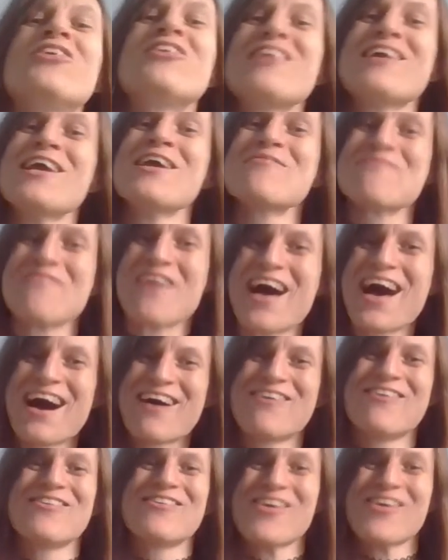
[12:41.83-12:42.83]
the
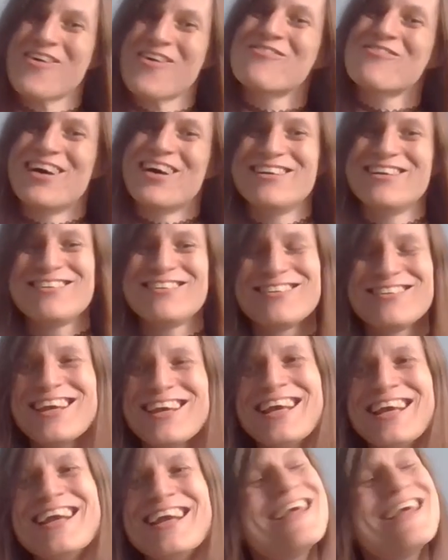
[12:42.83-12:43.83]
amount almost
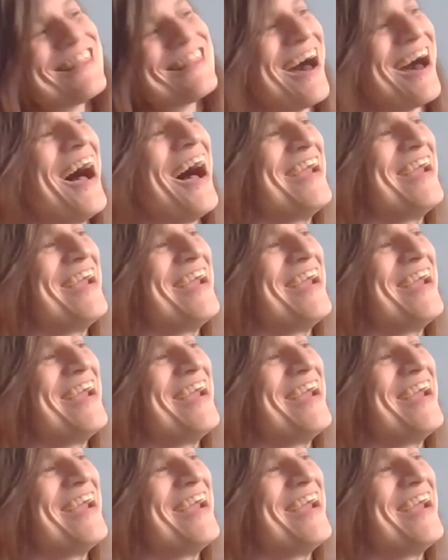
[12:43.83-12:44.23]
that